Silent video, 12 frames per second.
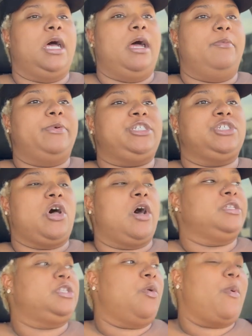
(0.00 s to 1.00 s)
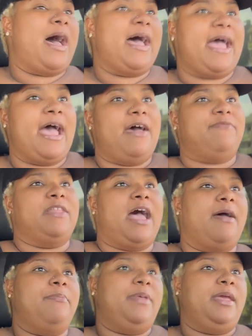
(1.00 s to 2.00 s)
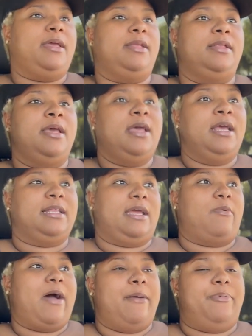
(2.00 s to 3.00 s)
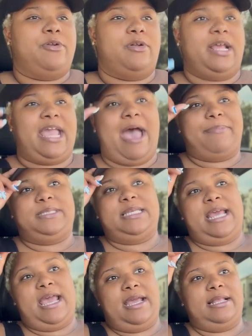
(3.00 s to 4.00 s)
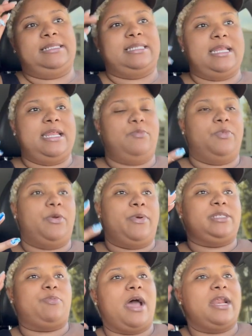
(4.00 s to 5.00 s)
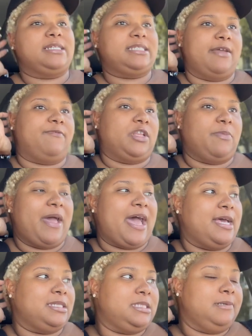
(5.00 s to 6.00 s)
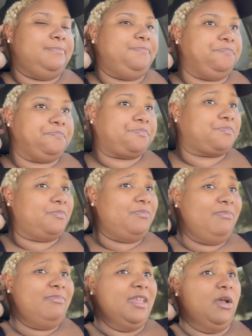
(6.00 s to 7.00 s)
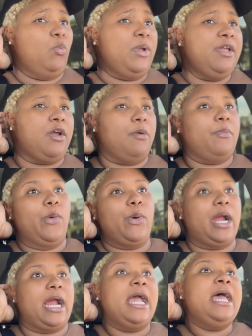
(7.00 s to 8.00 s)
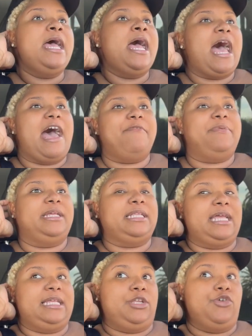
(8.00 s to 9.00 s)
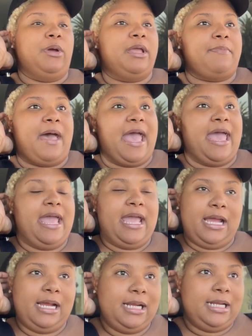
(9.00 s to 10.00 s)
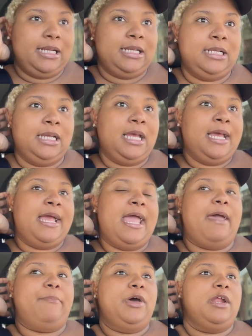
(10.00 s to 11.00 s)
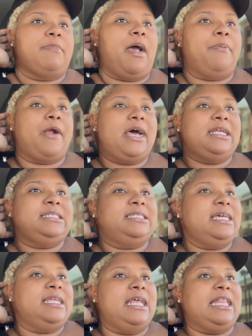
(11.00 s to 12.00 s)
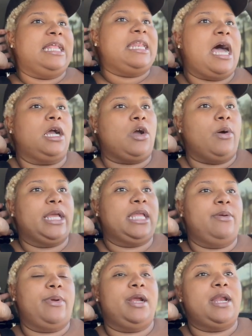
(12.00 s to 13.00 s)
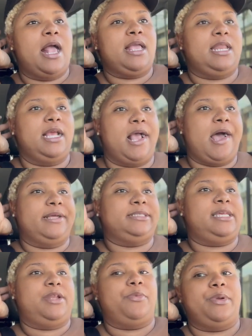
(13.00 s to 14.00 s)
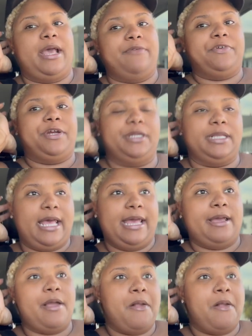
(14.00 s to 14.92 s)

Which is also why I have not been, like, why I put on a cap today, because I didn't want to waste products. Like, for the past week or more, I've been, like, doing my hair and putting my products in and then not going anywhere, not getting content or whatever. Like,